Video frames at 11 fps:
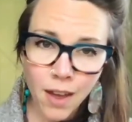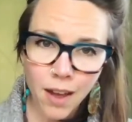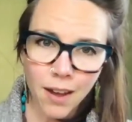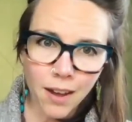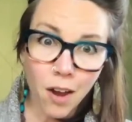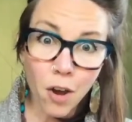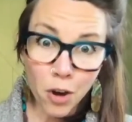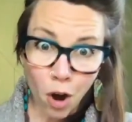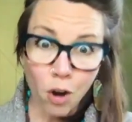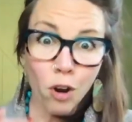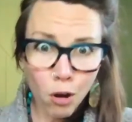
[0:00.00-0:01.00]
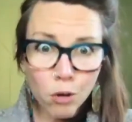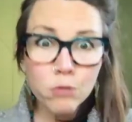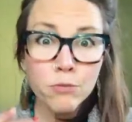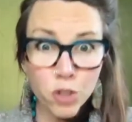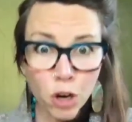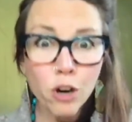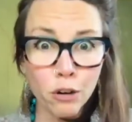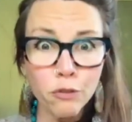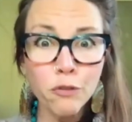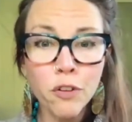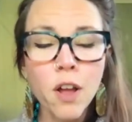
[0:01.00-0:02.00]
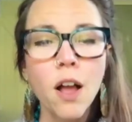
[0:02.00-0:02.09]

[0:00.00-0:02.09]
on our home turf